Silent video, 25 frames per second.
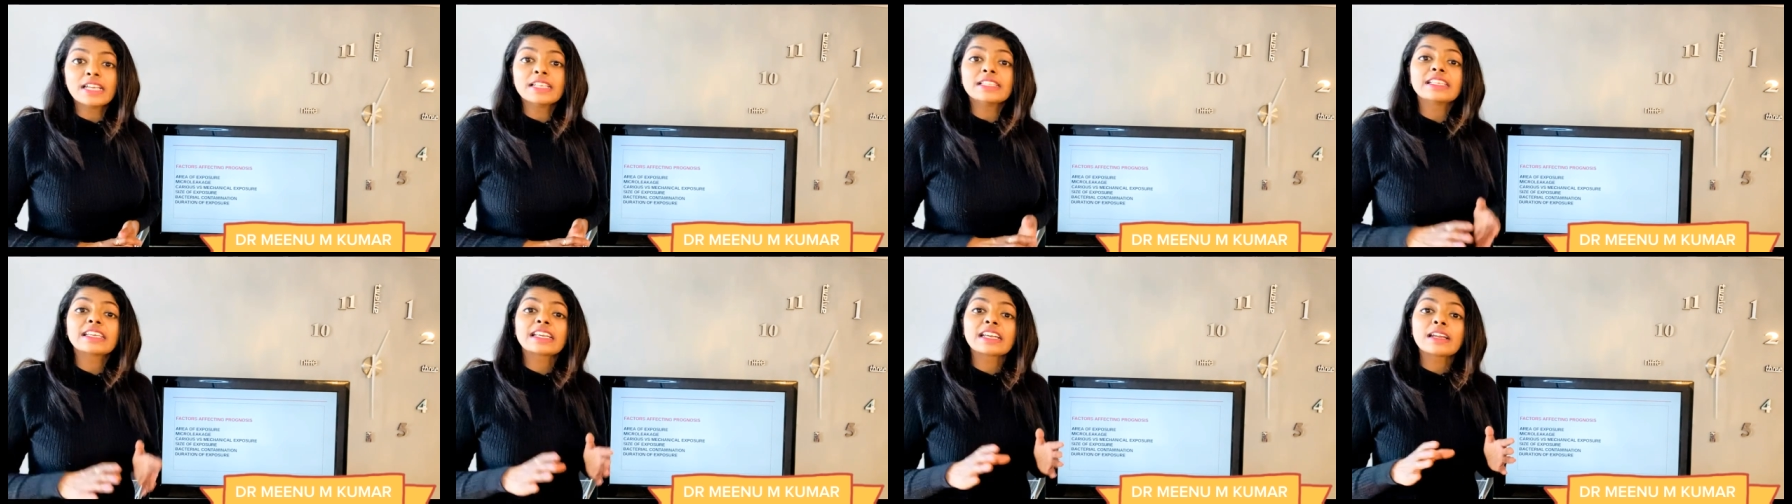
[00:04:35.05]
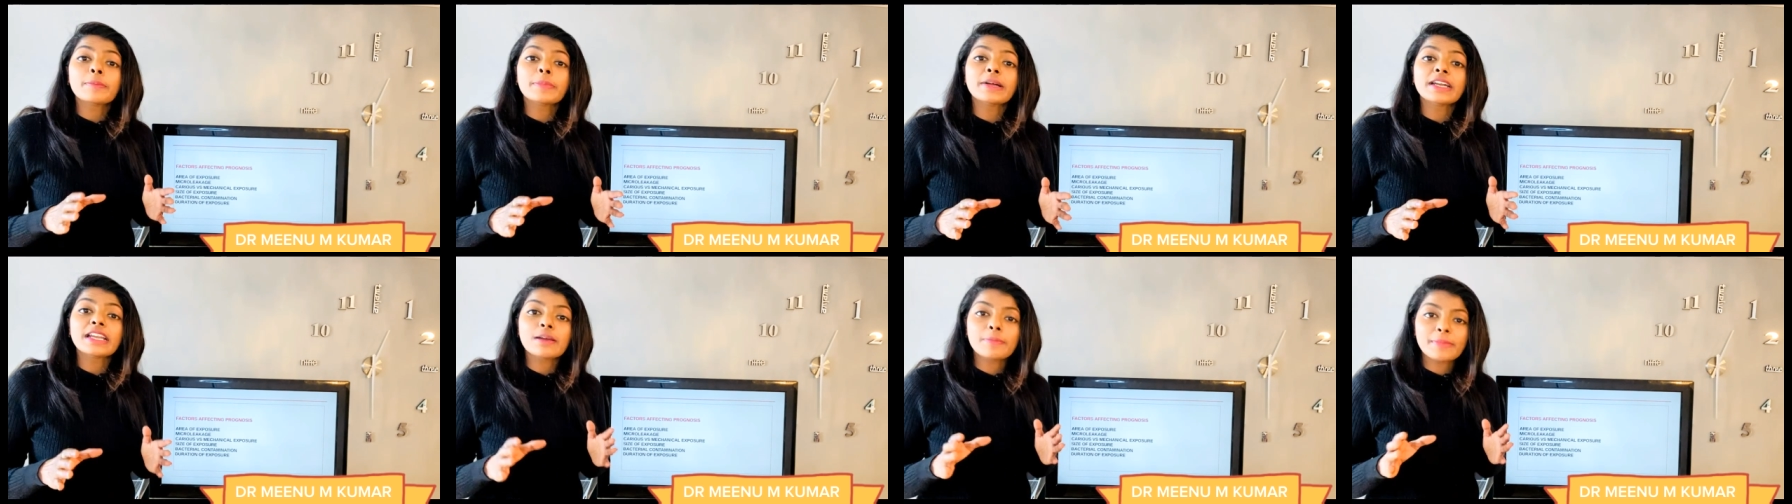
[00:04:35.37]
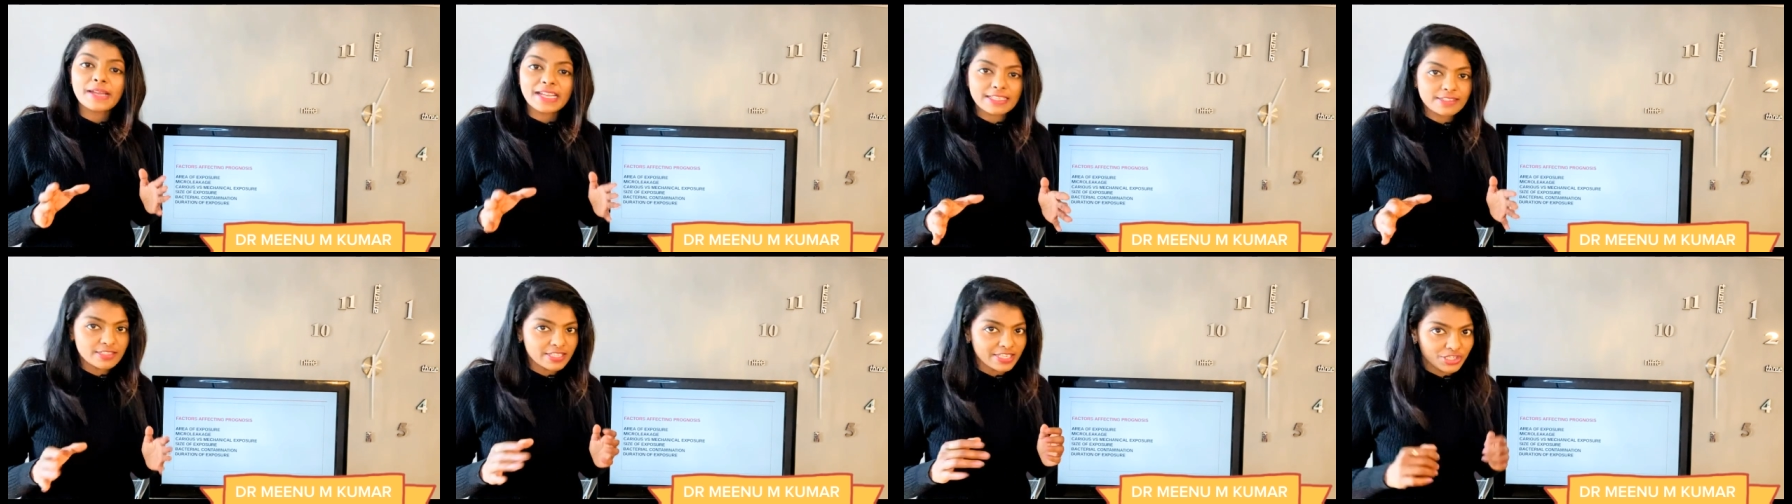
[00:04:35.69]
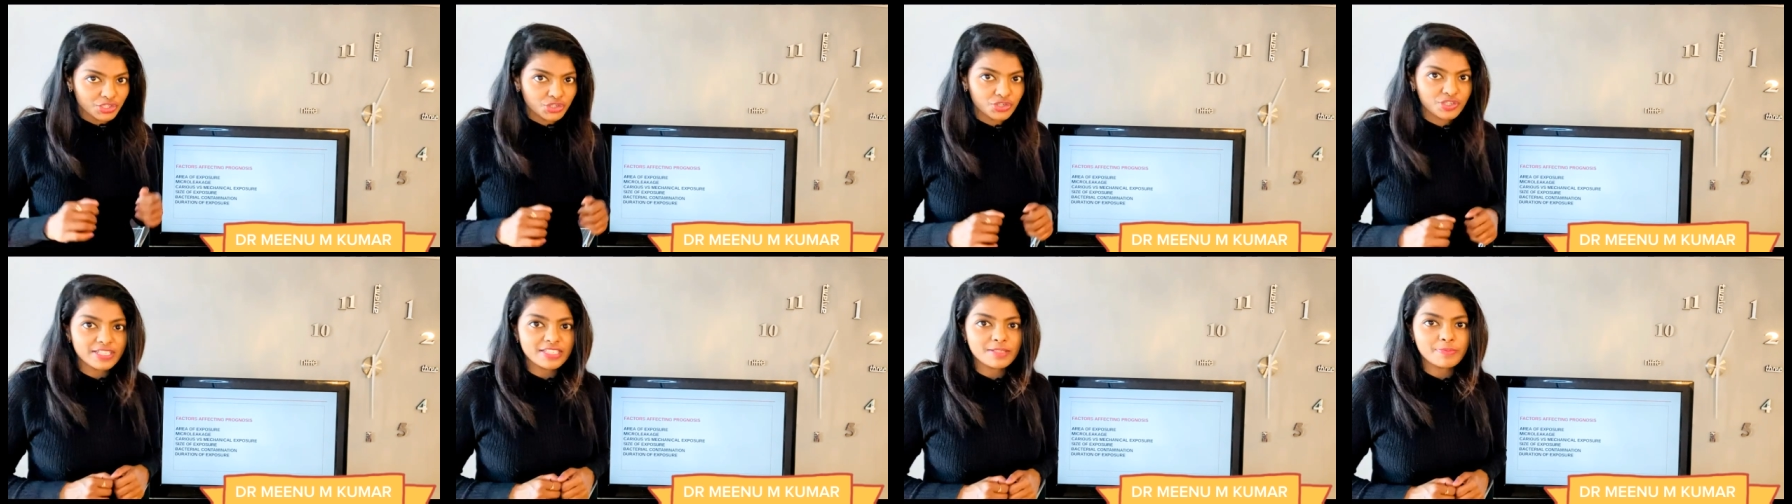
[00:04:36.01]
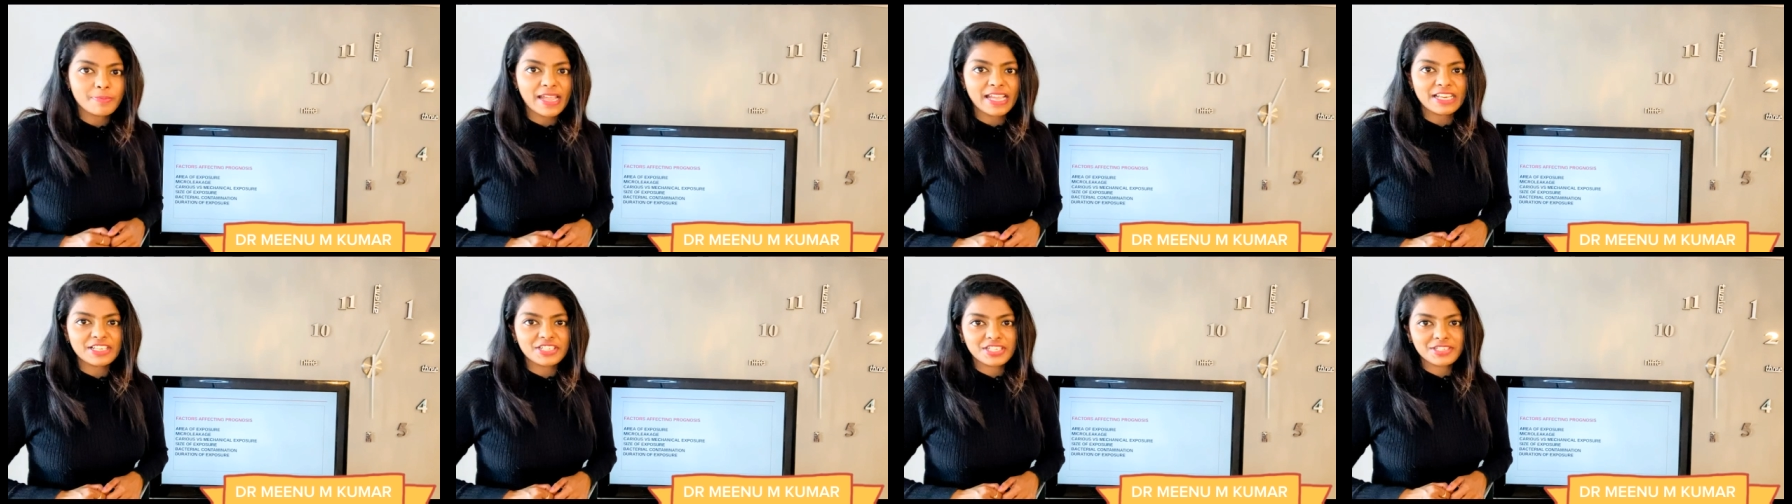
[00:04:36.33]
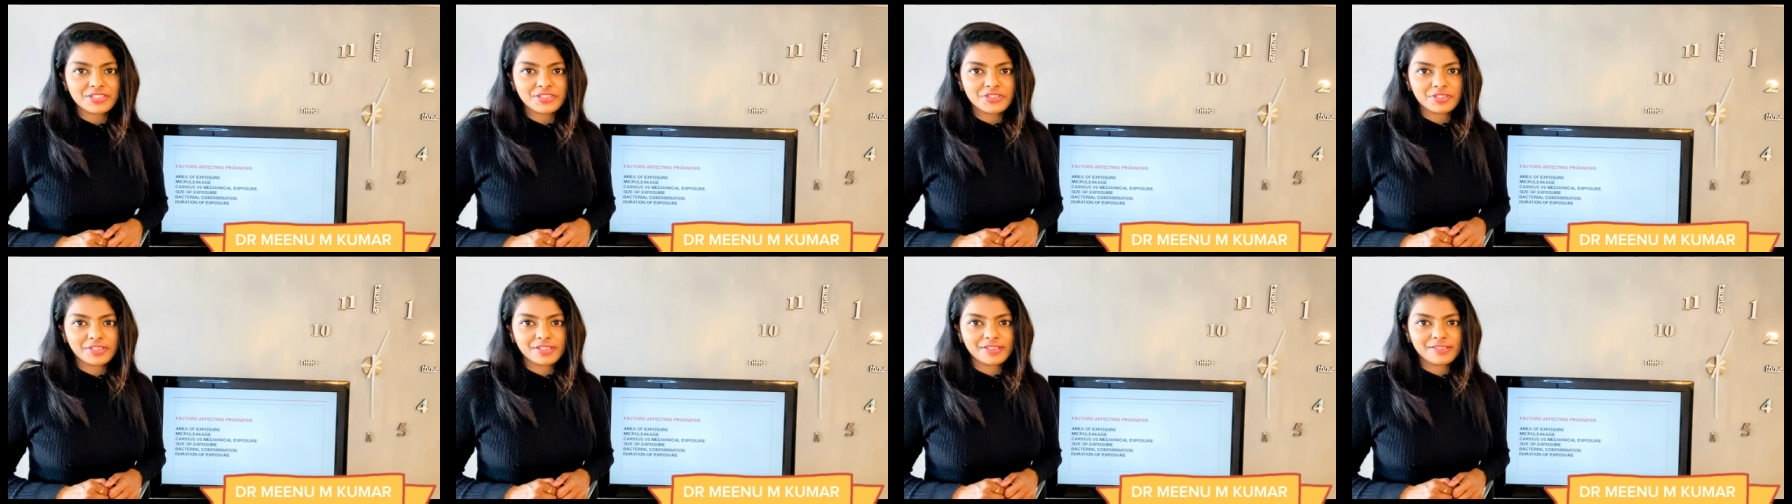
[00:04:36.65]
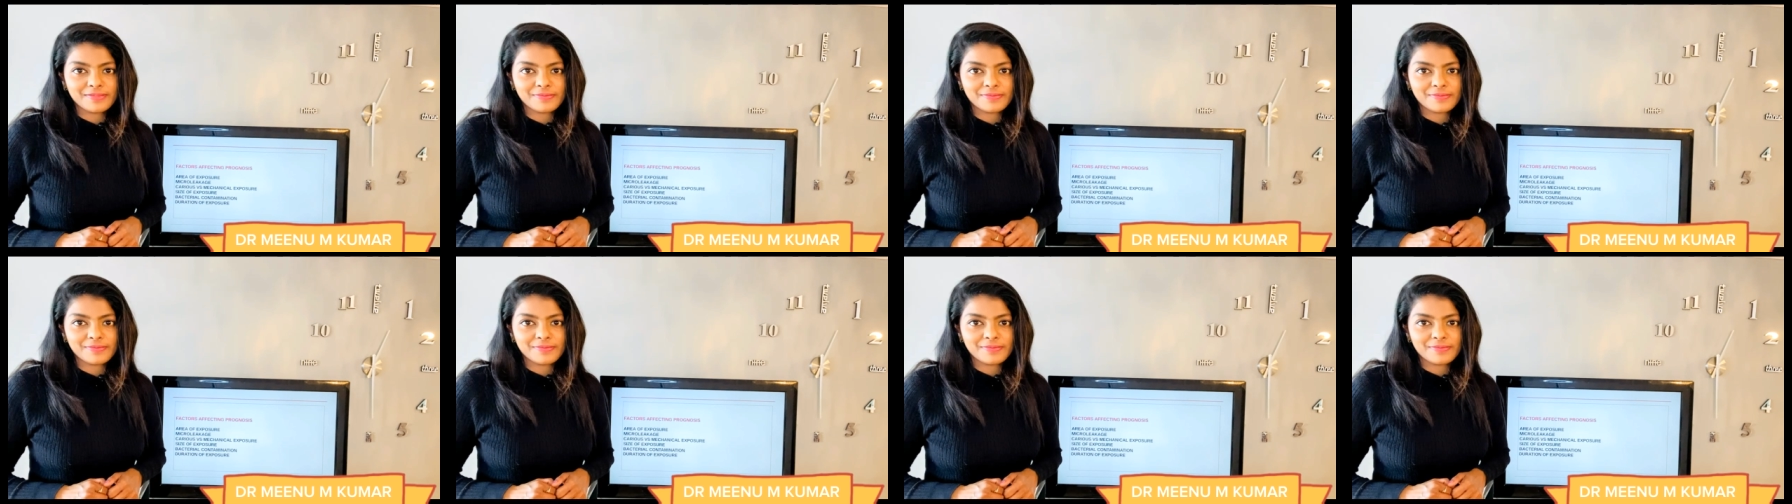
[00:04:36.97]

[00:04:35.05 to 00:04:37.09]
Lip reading: the rubber dam isolation is mandatory.